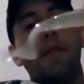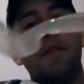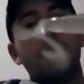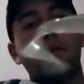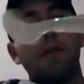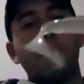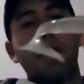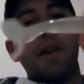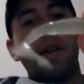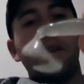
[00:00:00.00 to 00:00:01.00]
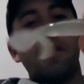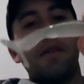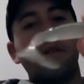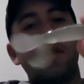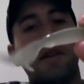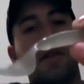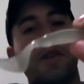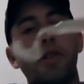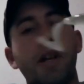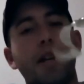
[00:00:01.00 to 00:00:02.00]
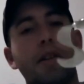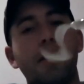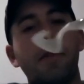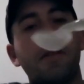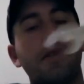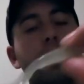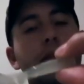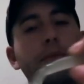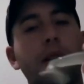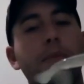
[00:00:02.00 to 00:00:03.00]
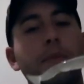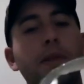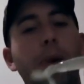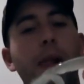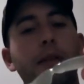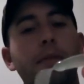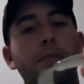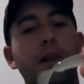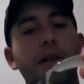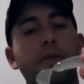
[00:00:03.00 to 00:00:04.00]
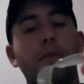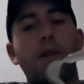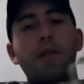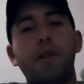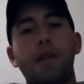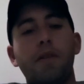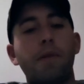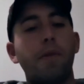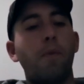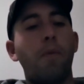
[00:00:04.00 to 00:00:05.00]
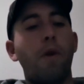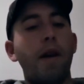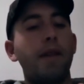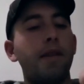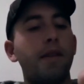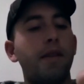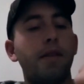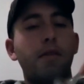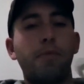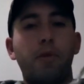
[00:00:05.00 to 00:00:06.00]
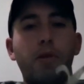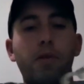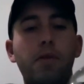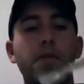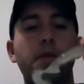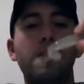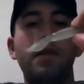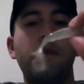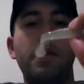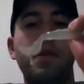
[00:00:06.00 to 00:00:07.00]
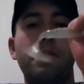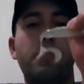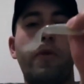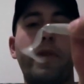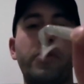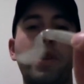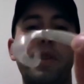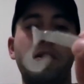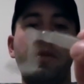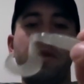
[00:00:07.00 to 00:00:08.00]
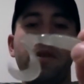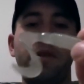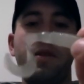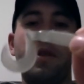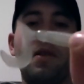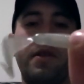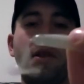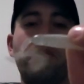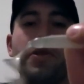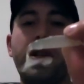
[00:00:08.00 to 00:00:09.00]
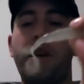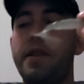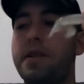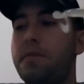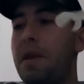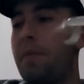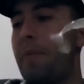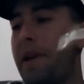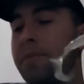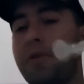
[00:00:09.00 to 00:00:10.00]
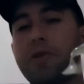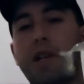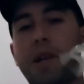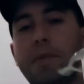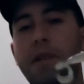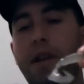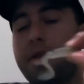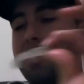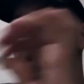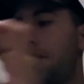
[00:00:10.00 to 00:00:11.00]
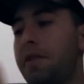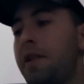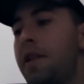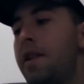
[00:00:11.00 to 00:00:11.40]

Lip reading: This grub right here is a shad color. Sometimes in some bodies of water you can get away with a white or a pearl. This is more of a translucent. They call it ghost shad. This is made by Bass Pro Shops. Excellent color.